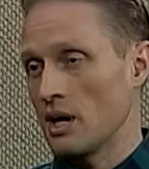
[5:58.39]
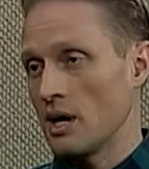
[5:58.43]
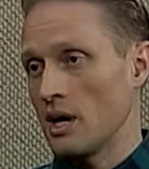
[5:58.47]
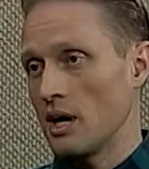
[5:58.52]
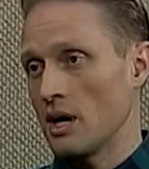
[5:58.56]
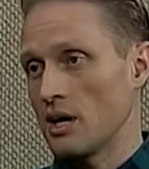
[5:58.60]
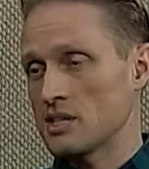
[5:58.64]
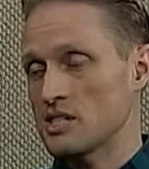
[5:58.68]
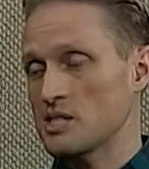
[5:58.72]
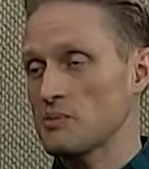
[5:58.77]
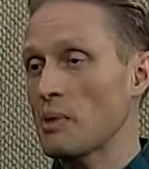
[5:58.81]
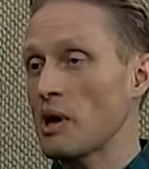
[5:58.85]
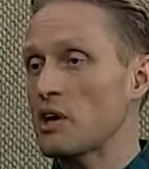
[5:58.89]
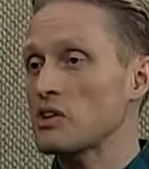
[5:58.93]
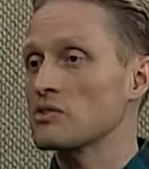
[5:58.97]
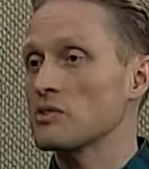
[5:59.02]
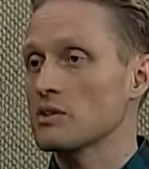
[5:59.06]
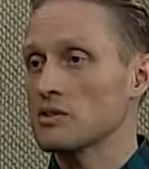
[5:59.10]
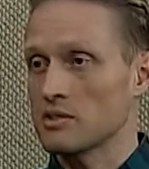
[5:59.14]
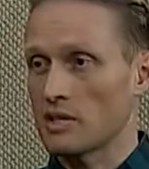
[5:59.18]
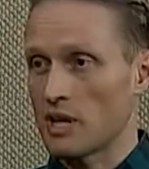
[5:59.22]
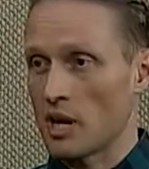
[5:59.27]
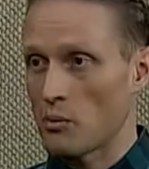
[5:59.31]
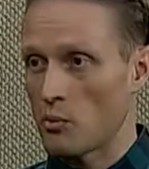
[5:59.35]
a
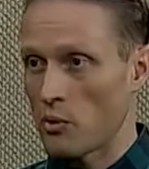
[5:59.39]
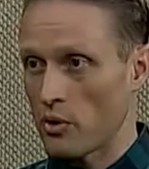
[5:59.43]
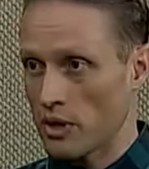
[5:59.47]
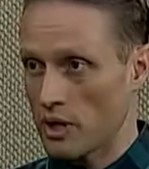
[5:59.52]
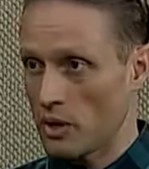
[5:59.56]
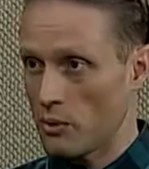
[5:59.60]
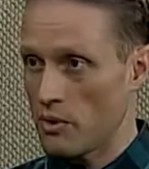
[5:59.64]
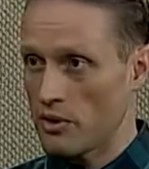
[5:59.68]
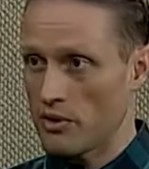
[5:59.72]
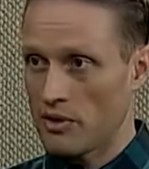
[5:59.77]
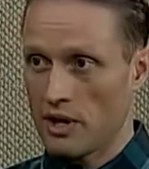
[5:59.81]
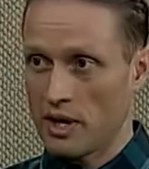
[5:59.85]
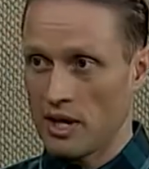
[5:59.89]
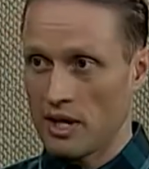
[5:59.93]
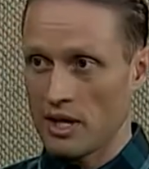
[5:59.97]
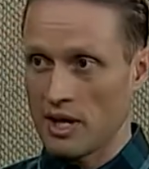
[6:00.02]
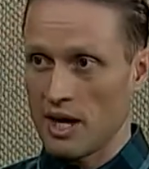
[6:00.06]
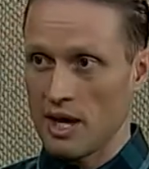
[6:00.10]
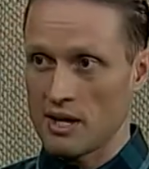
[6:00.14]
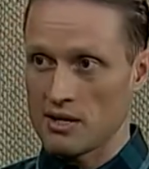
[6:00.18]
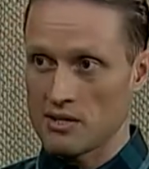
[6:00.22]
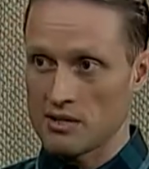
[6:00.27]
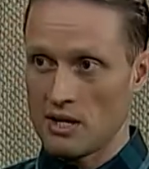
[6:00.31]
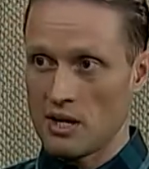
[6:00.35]
specialist that I'm working with on a
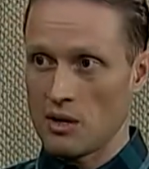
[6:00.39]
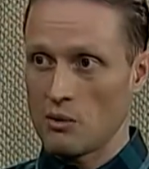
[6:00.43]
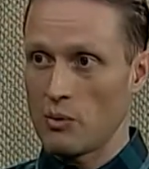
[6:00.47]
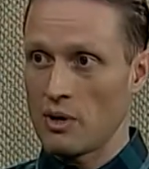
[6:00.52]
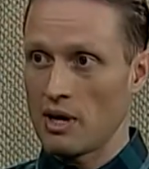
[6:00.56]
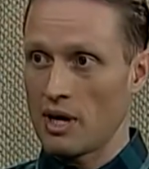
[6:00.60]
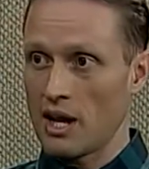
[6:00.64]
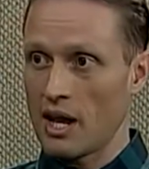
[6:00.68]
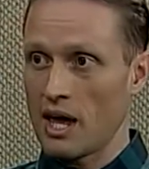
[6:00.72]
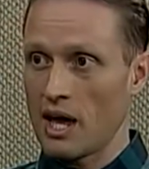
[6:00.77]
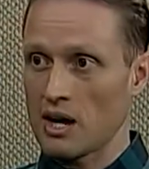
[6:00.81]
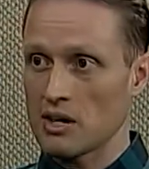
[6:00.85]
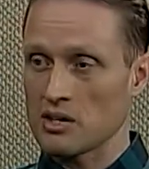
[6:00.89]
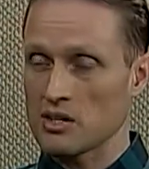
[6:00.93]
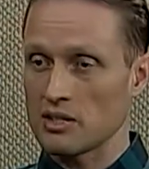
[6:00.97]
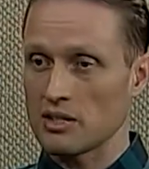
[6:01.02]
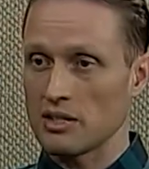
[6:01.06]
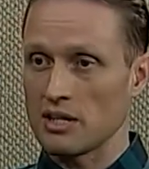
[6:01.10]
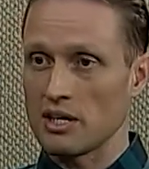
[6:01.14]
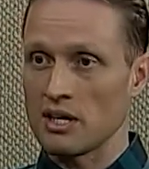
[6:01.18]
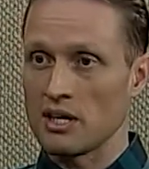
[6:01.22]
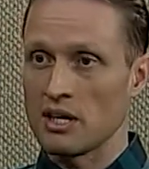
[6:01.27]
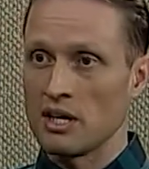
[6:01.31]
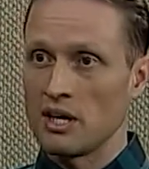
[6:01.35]
case, and we can
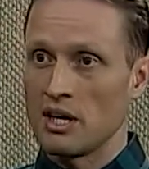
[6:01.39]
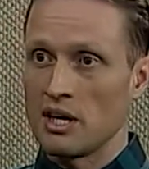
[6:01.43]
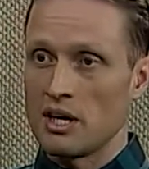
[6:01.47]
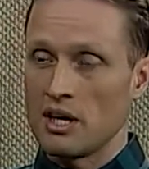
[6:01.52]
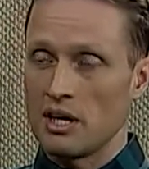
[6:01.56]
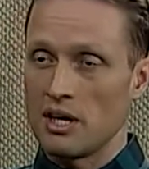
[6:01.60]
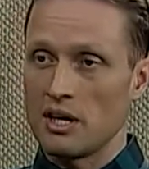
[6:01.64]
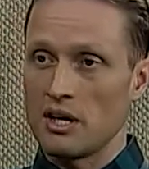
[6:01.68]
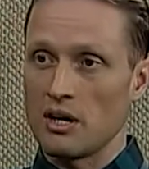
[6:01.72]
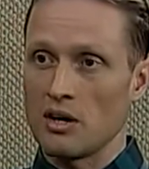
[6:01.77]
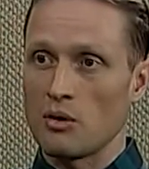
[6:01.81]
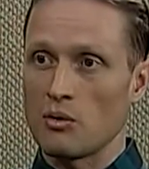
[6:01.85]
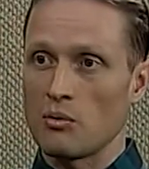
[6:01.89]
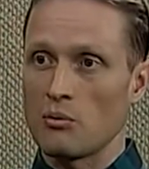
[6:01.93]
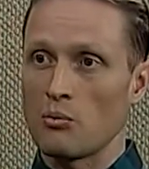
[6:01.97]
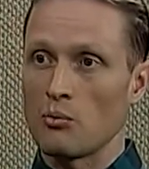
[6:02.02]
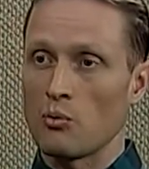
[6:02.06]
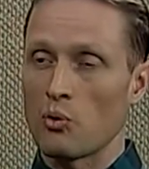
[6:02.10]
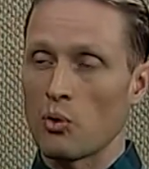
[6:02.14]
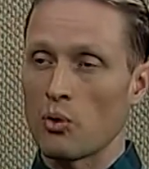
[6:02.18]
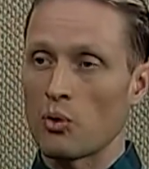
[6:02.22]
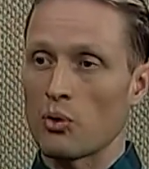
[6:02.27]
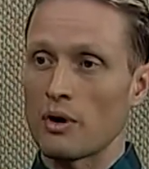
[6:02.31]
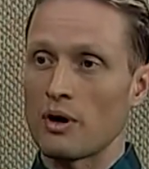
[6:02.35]
actually, more